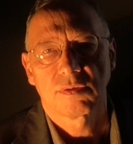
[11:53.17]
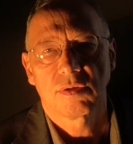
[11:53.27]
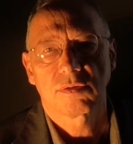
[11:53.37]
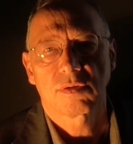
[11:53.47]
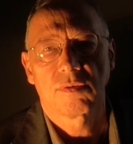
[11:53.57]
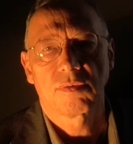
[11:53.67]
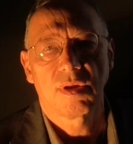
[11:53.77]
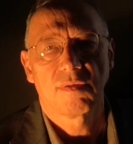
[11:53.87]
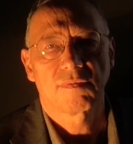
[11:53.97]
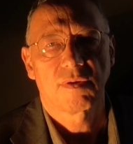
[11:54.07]
not
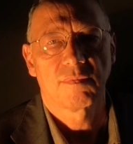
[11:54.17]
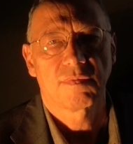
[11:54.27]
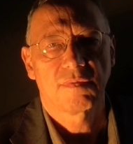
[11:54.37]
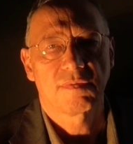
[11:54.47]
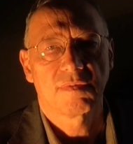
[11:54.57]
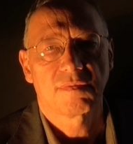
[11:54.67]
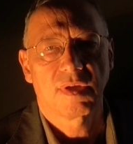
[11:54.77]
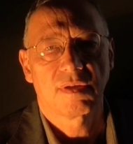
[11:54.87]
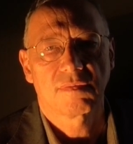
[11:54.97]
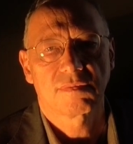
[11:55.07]
only from
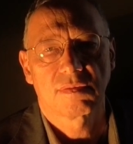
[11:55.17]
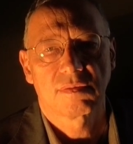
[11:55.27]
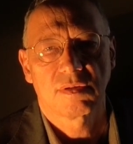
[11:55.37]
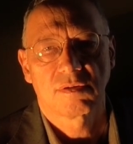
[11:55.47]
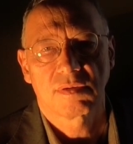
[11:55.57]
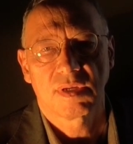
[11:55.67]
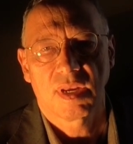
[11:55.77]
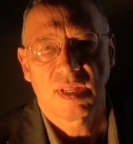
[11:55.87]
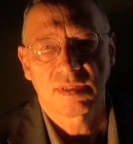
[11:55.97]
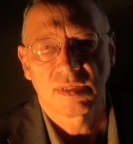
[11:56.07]
55-degree
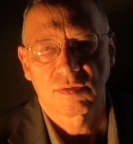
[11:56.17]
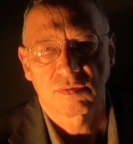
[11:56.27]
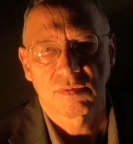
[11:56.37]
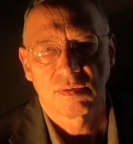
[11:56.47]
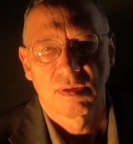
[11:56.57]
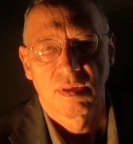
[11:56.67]
latitude.